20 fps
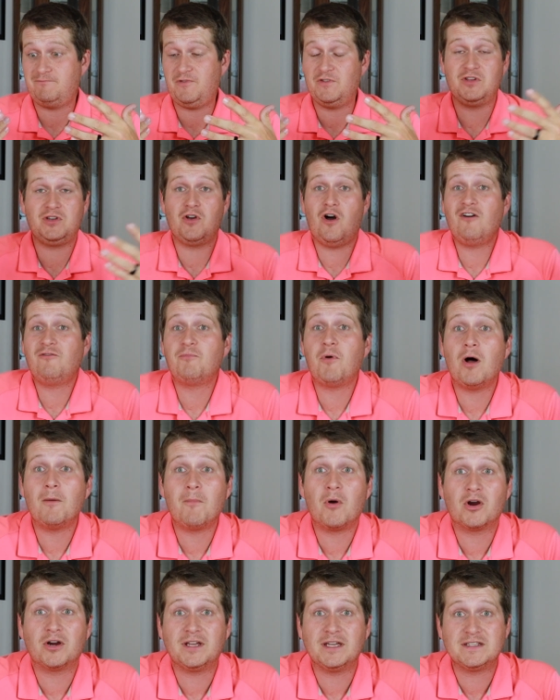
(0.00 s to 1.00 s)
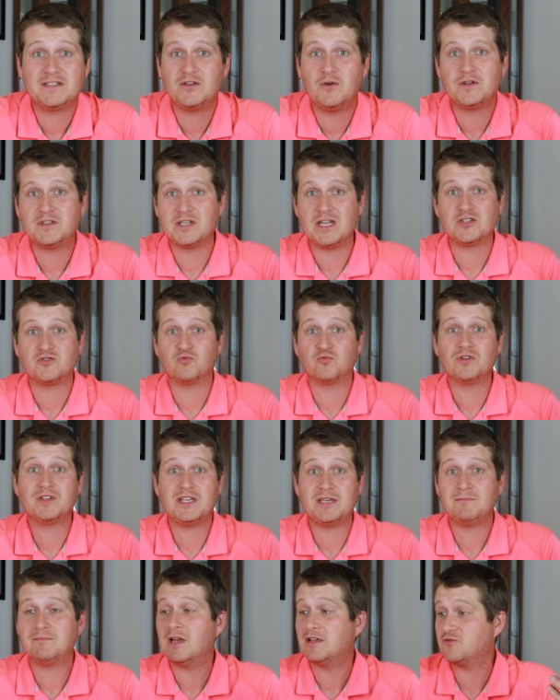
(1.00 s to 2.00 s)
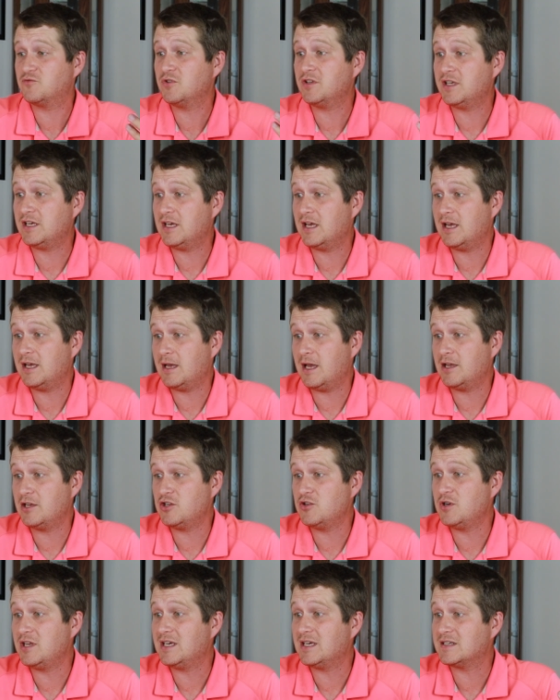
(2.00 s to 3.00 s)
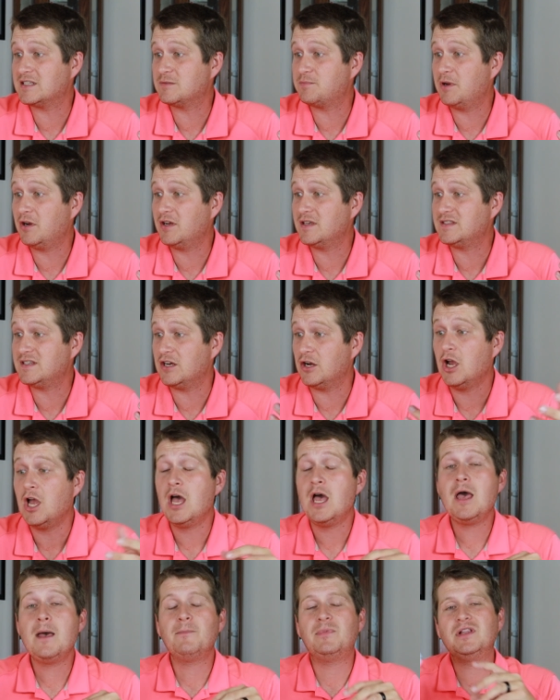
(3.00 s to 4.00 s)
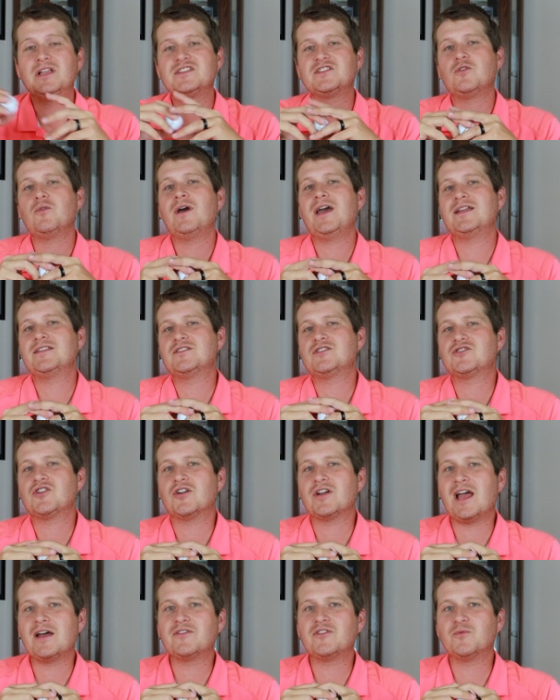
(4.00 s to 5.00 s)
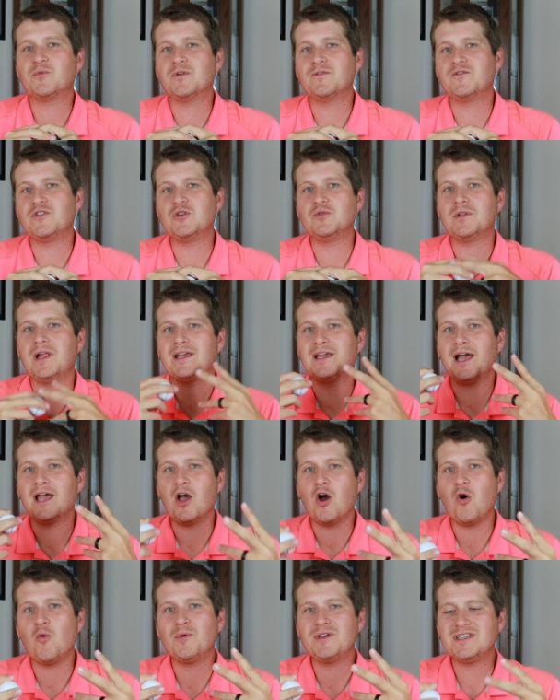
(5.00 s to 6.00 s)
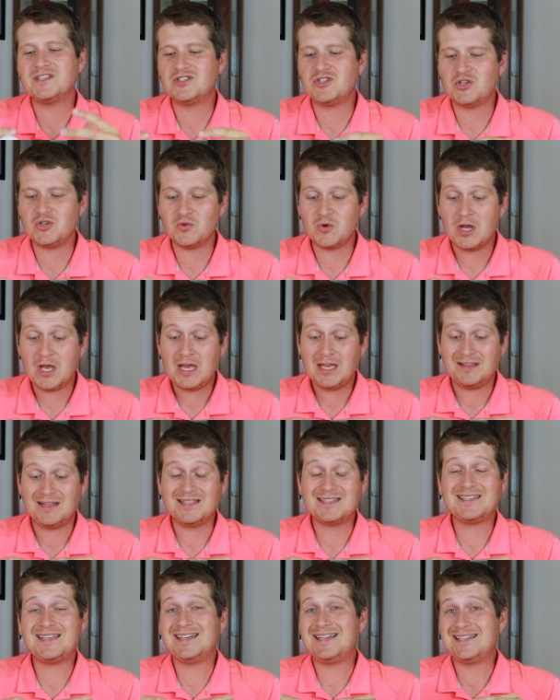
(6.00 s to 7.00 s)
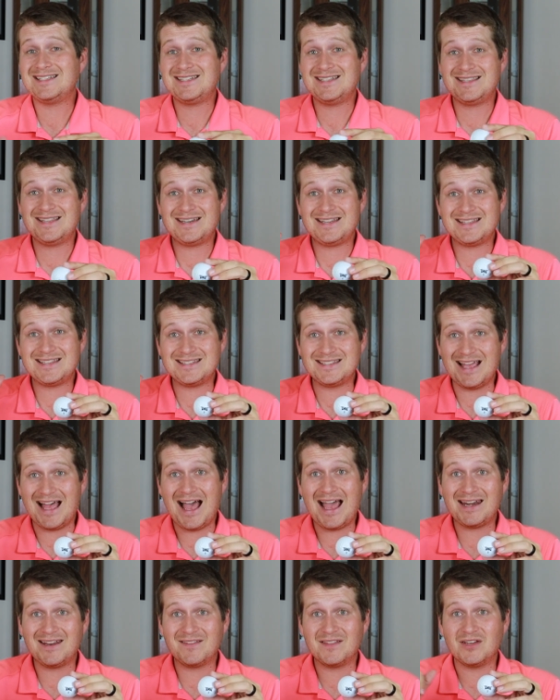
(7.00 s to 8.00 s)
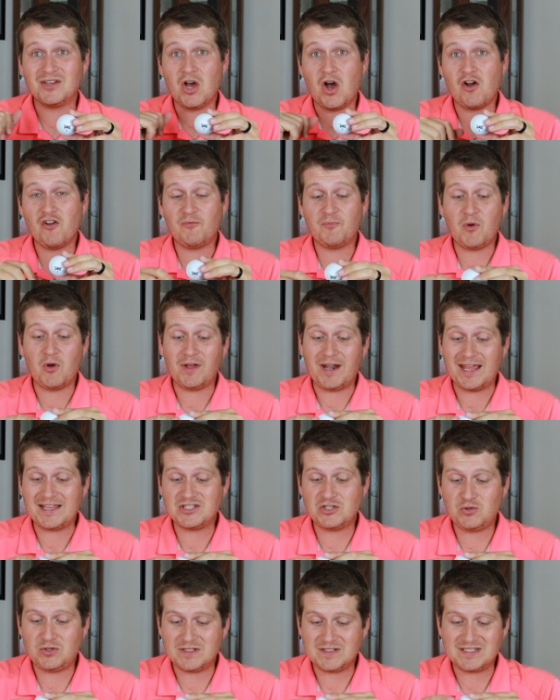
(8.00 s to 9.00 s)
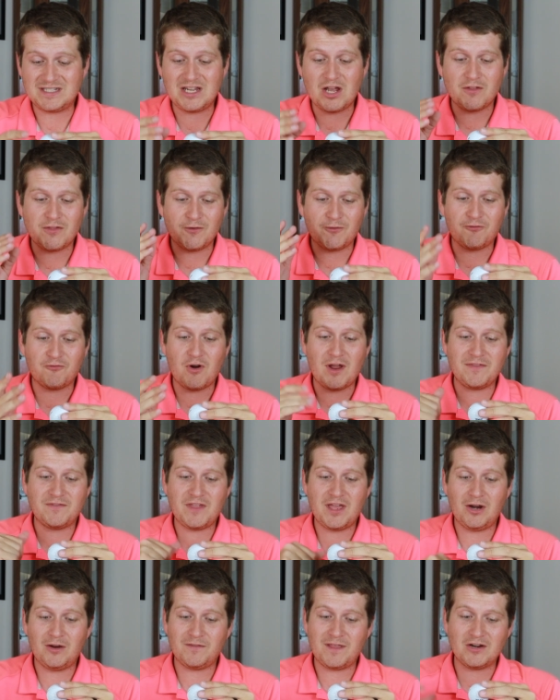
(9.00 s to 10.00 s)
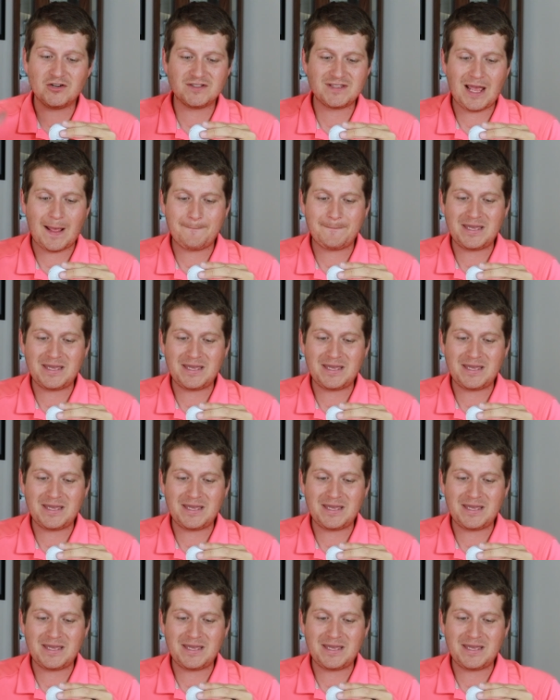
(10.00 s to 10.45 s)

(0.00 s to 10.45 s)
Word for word: for the golf ball market. So it's, it's really, it's really a, a unique experience here. But let's go ahead and start out the review like I always do. Let's get into the design of the golf ball. And as you can see on the front there, there's that